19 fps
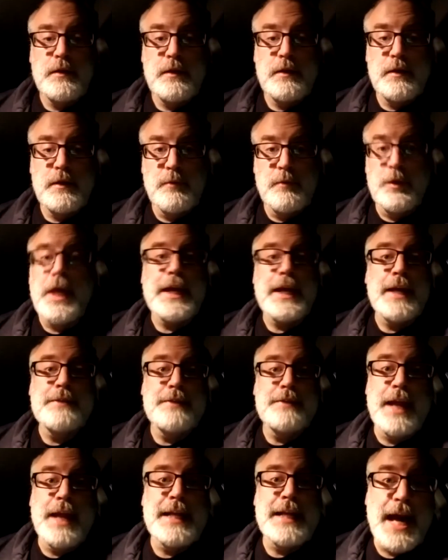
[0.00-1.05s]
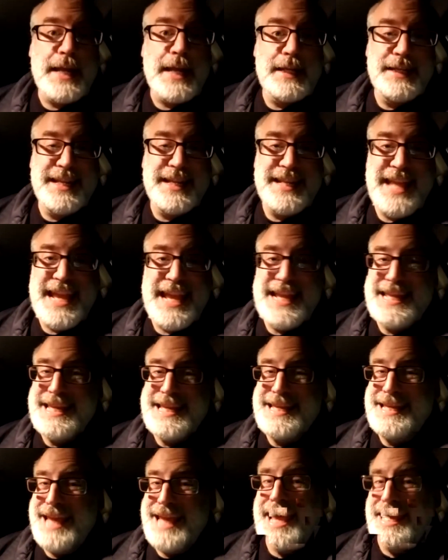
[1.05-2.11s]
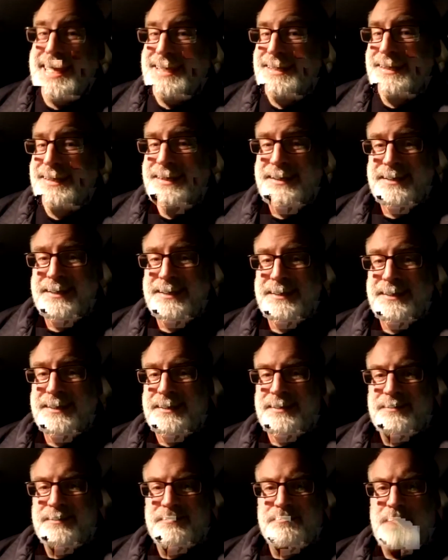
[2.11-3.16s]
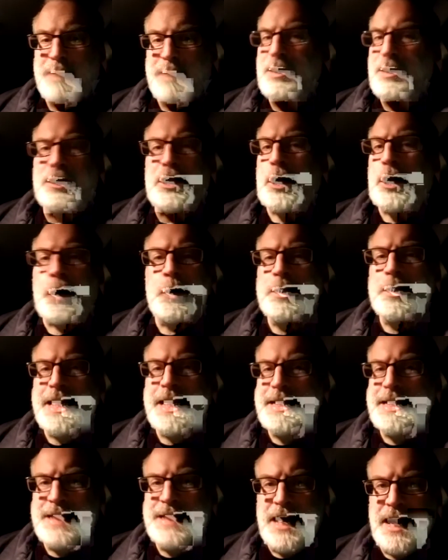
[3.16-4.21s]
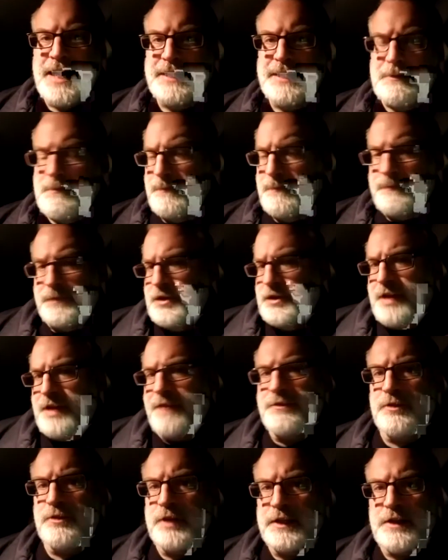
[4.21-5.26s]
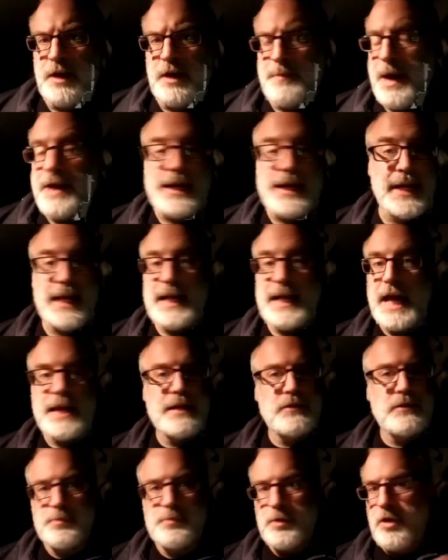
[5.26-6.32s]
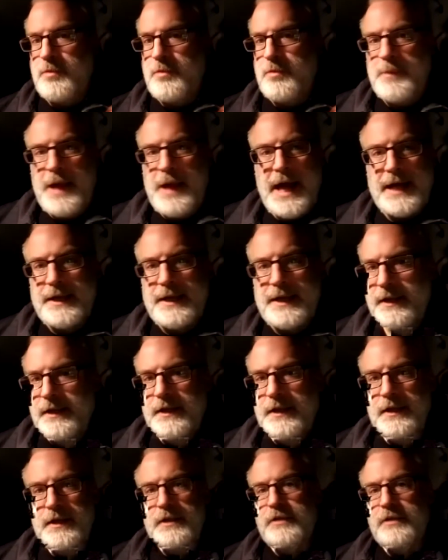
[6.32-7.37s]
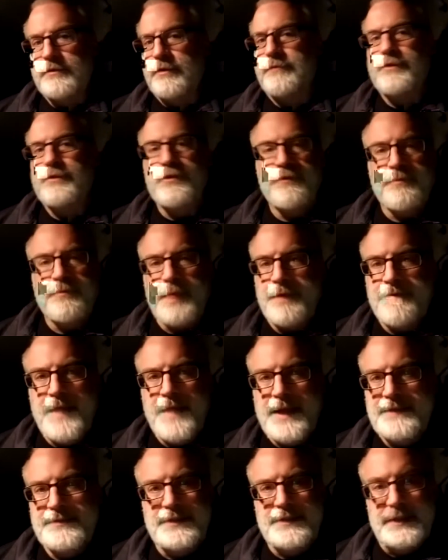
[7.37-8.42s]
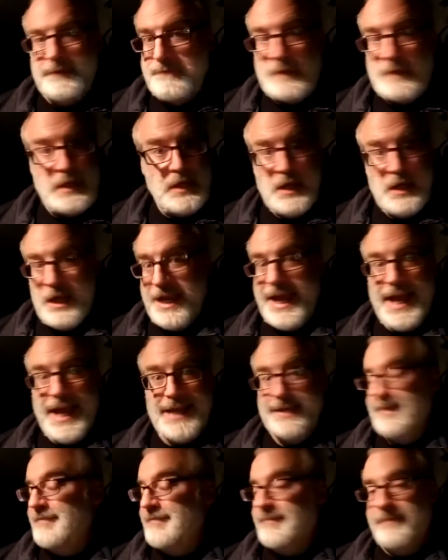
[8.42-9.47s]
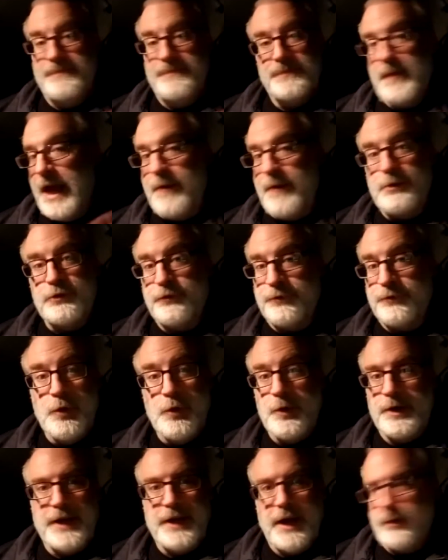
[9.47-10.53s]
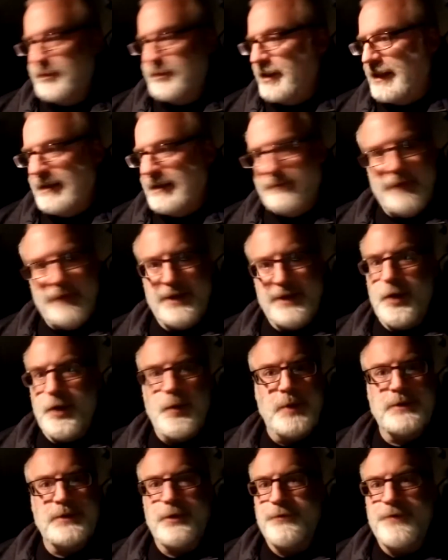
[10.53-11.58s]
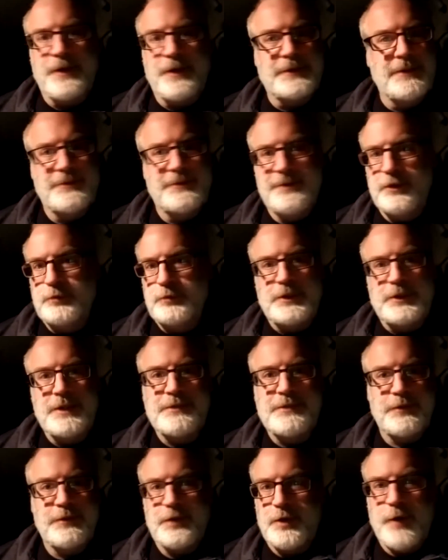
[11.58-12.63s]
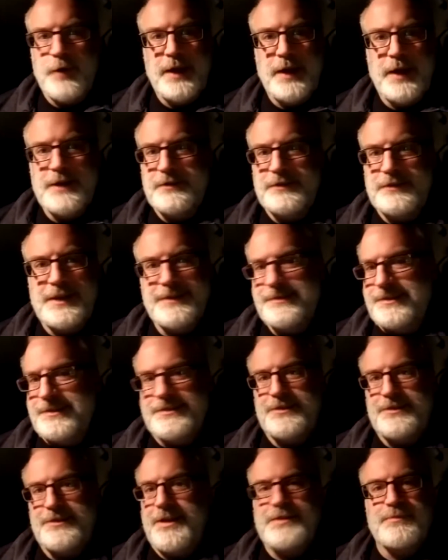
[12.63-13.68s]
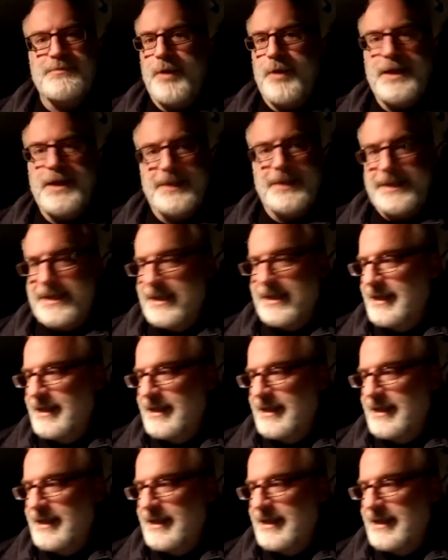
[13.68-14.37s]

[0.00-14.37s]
Well, like I said, I got it in 88, maybe like early 89, just after it had come out, and I got it as a promo pack to review for my fanzine. And I was floored. I was like, I don't know what the fuck this is, but this is the greatest thing since sliced bread. Like,